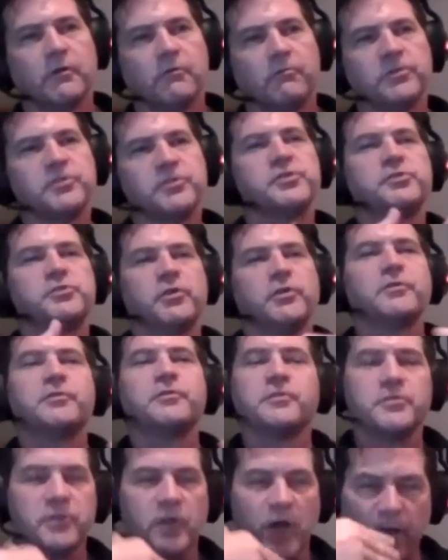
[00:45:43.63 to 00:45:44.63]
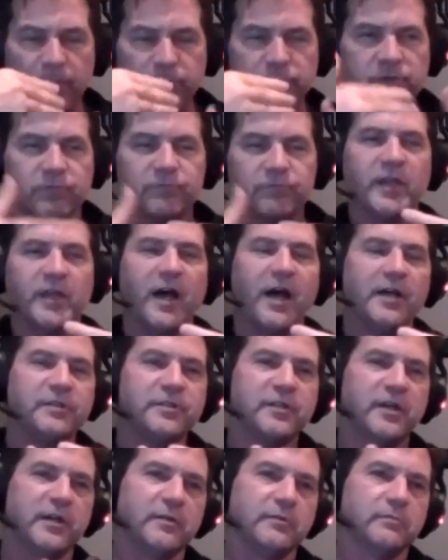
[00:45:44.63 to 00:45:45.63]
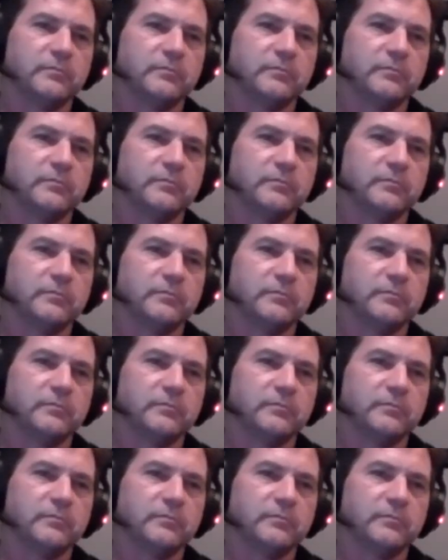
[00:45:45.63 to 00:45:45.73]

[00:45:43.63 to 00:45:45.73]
for certain types of data.